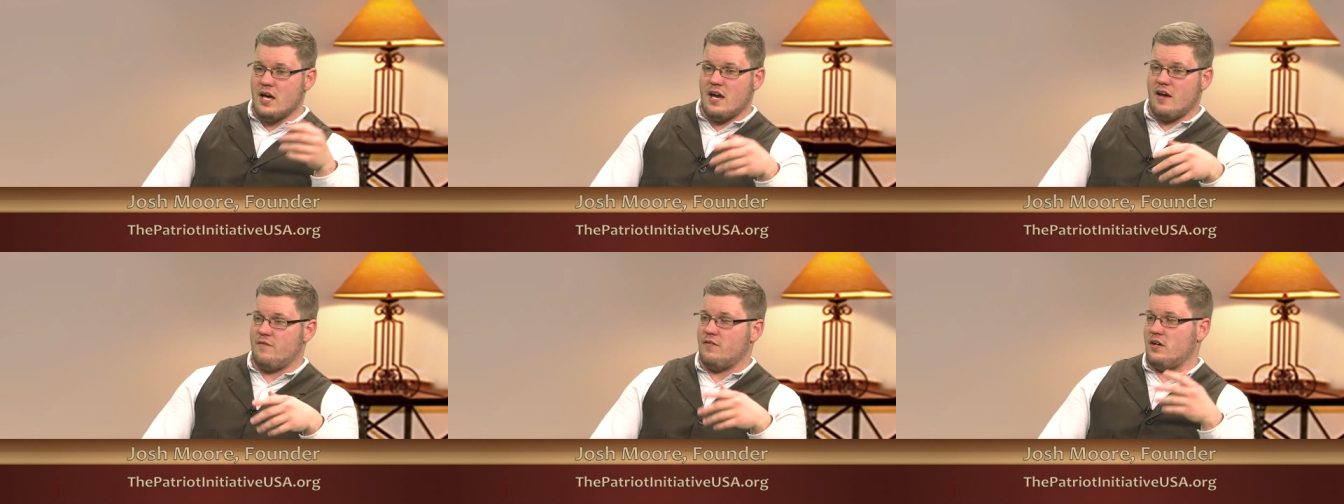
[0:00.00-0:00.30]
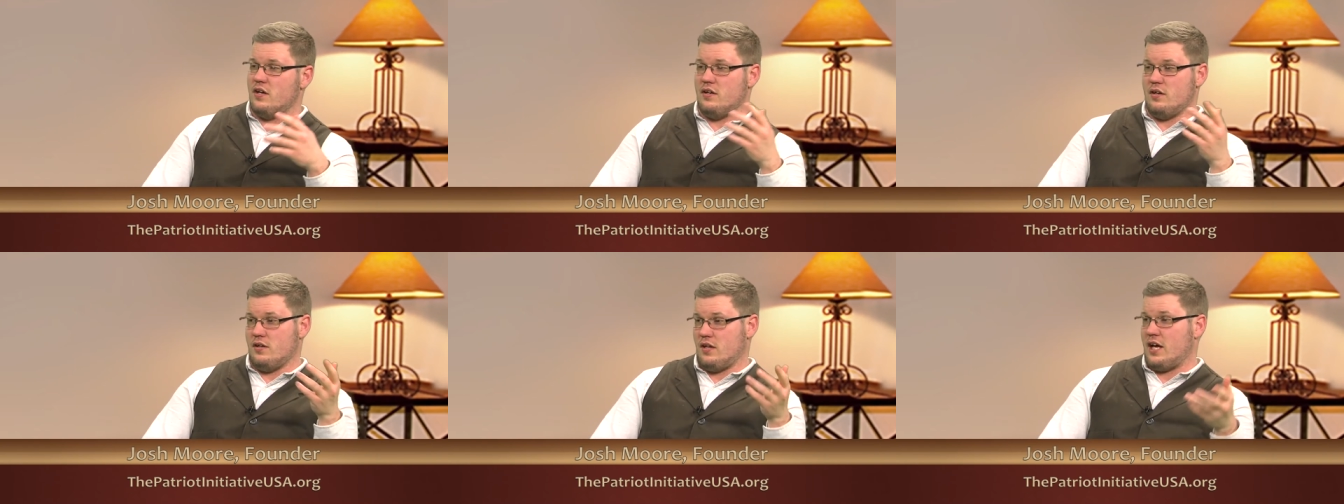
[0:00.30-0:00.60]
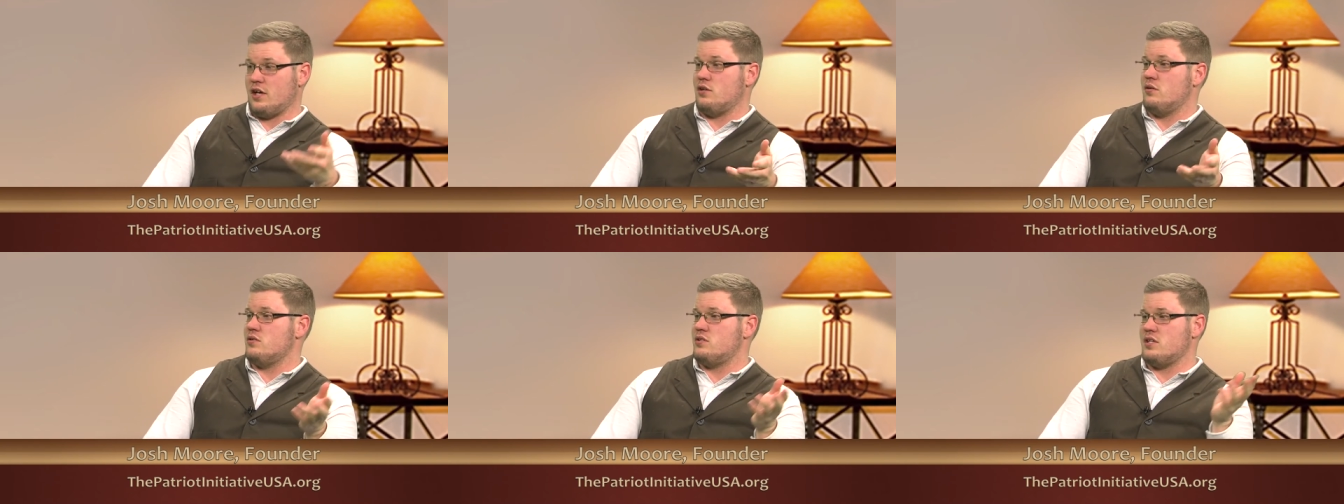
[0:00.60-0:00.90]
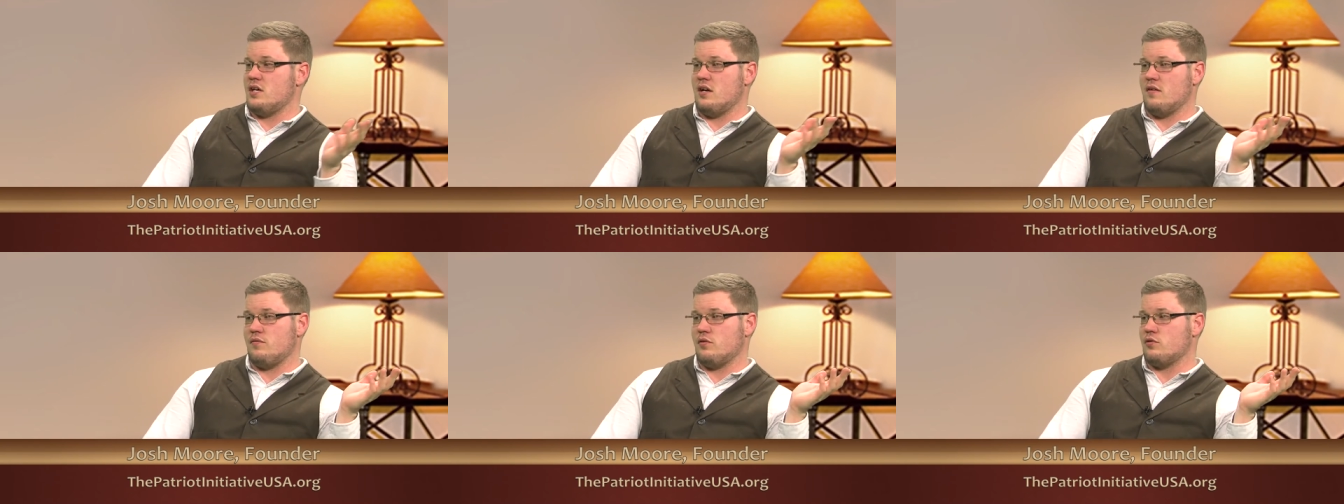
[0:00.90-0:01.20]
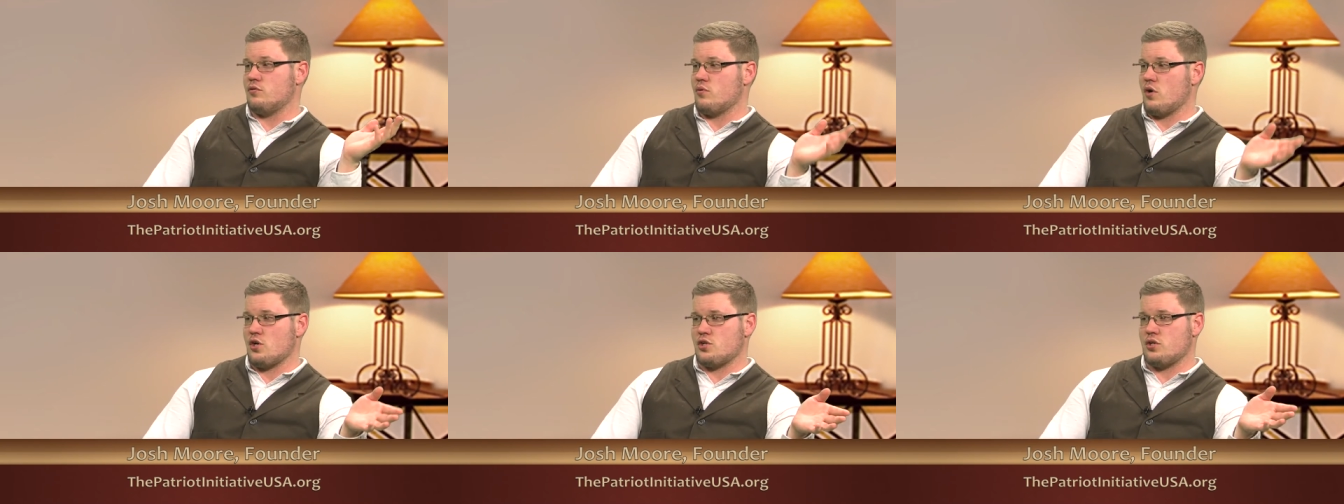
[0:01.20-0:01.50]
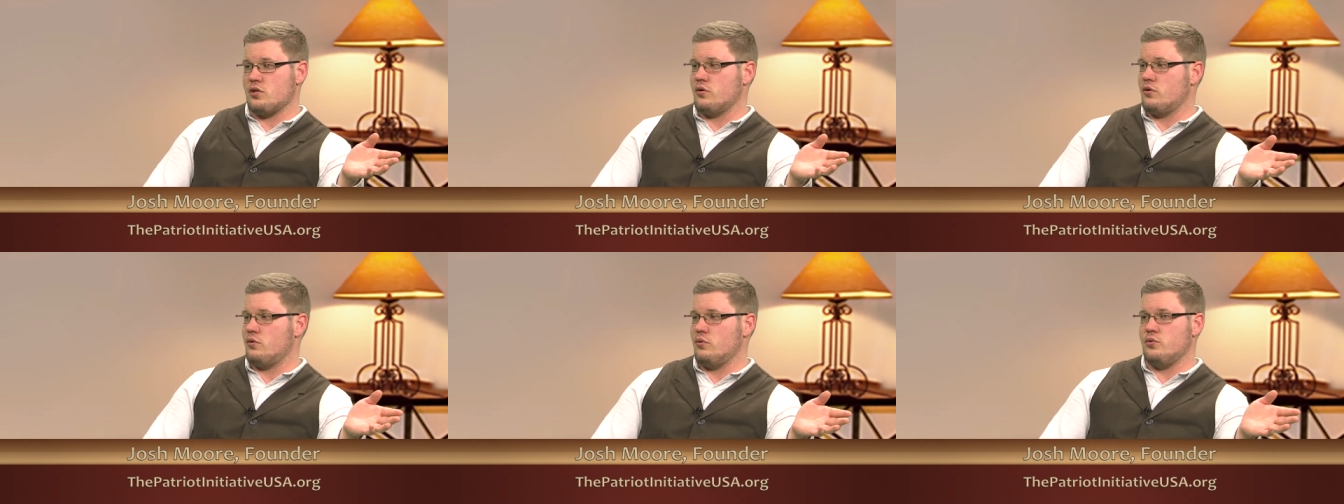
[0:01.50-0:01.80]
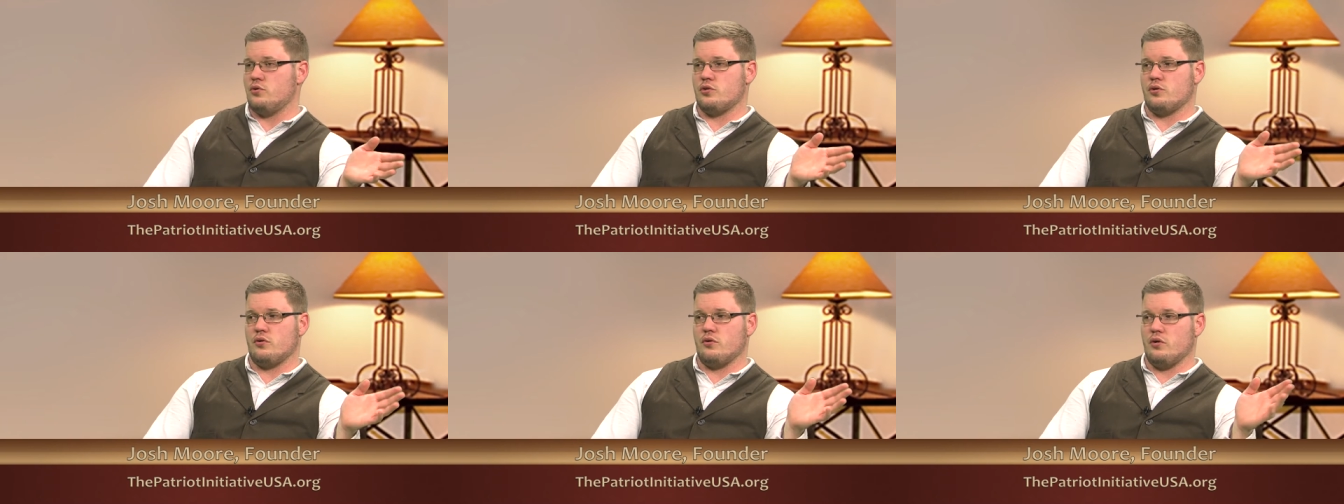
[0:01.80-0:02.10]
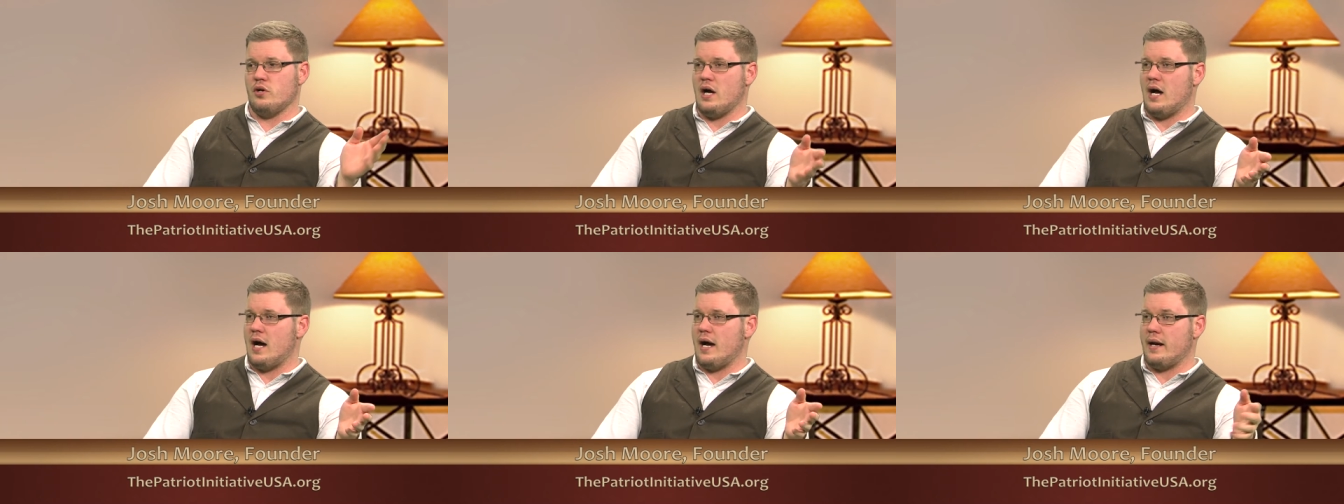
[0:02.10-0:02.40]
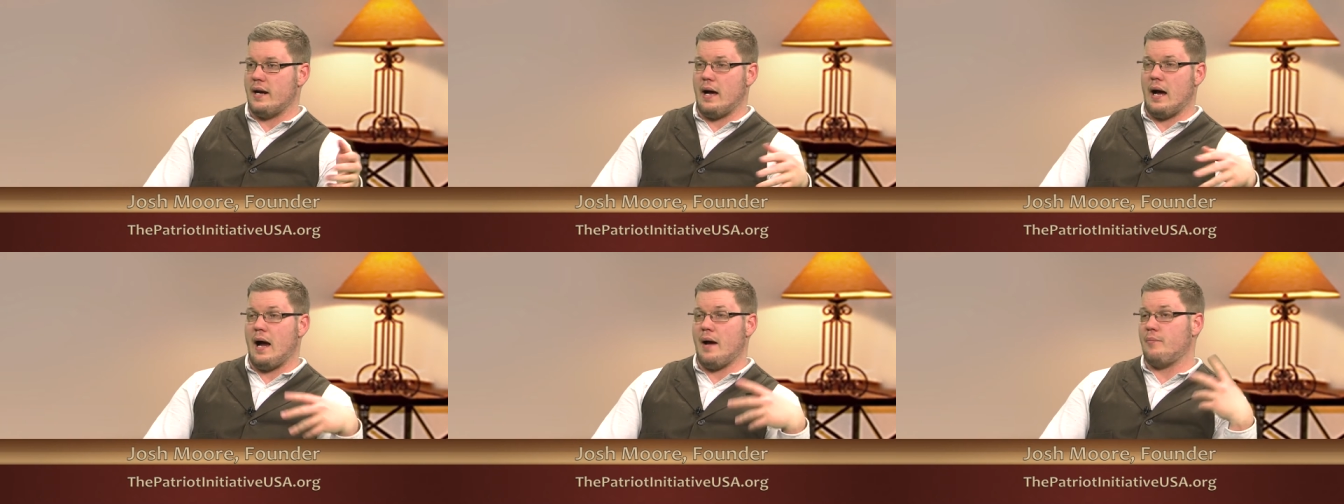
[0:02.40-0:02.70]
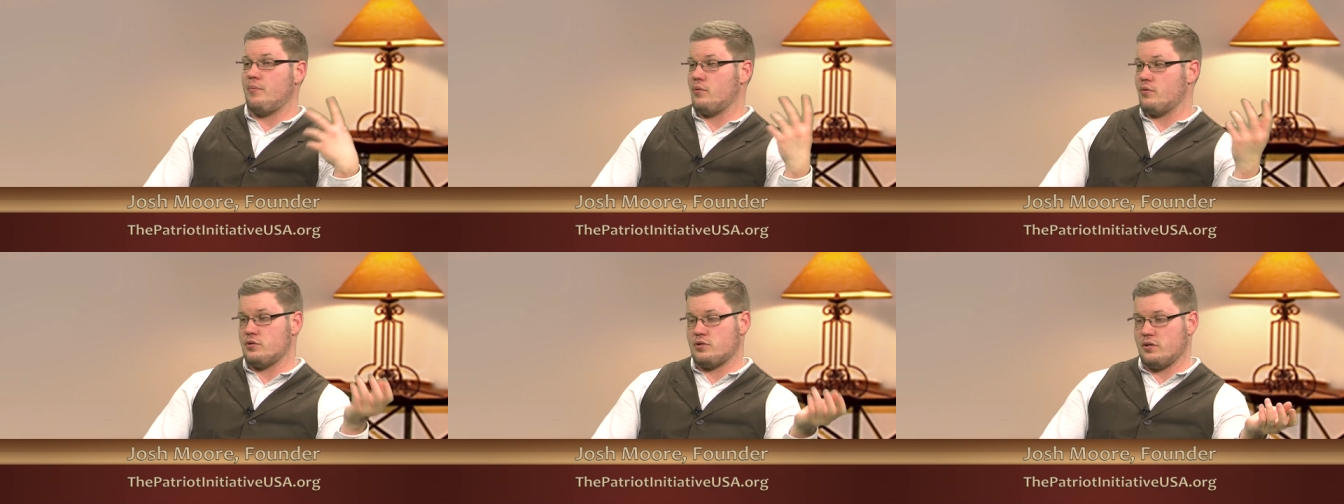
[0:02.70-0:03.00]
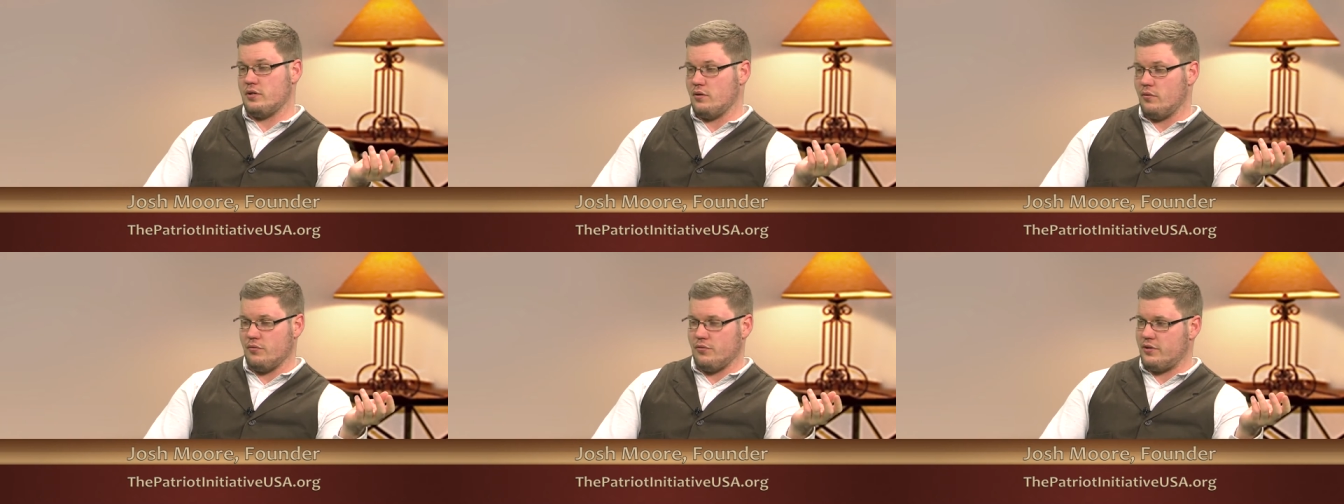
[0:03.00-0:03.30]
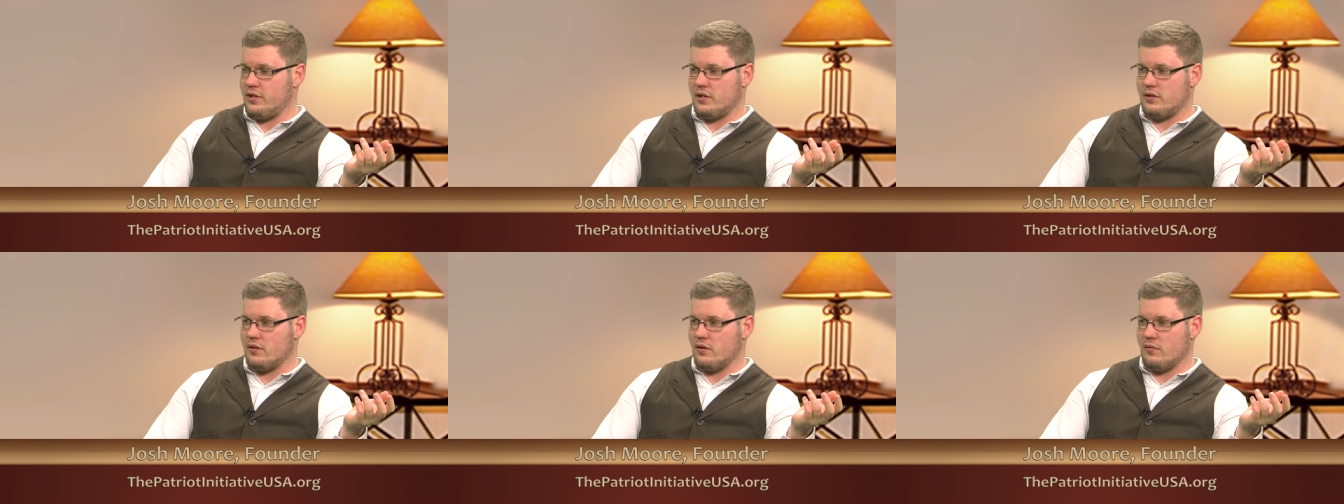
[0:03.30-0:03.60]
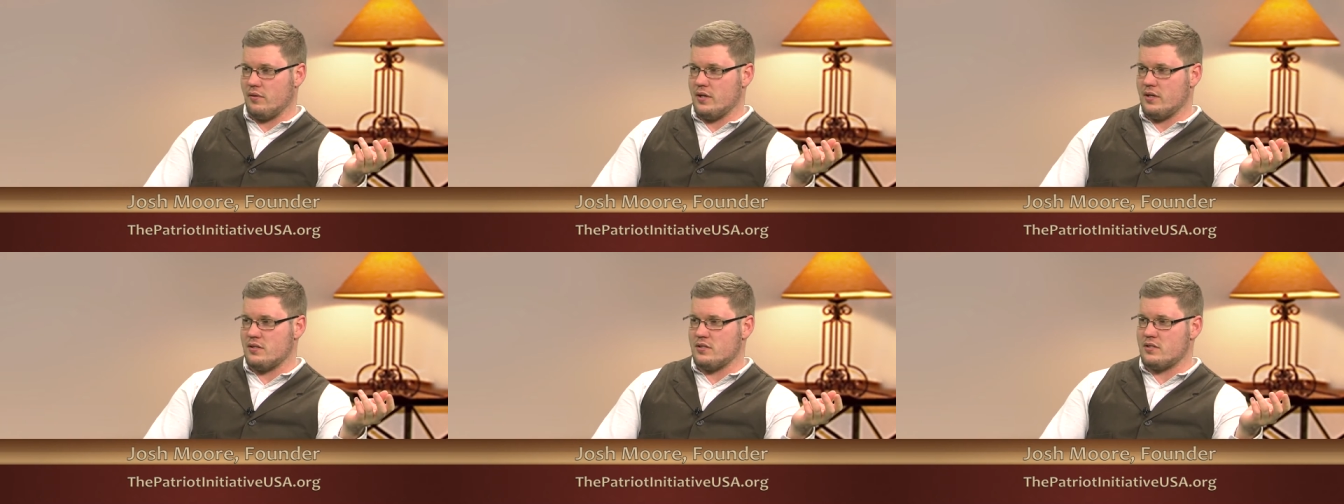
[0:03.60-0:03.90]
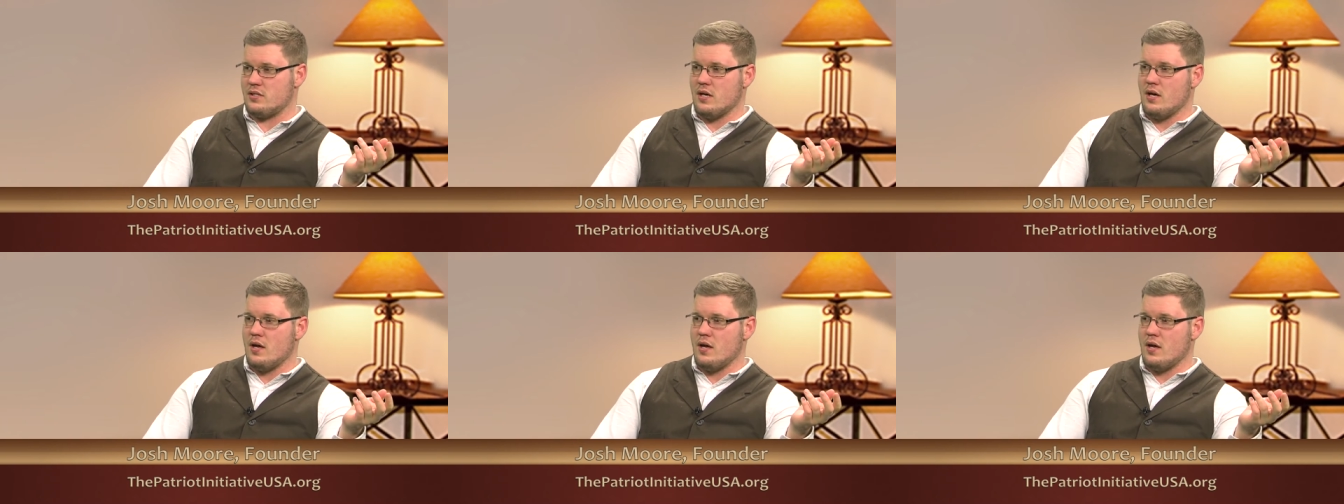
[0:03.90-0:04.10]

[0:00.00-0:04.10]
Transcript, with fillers: if you, like you said, if there's Russian collusion or not. I personally don't think there is.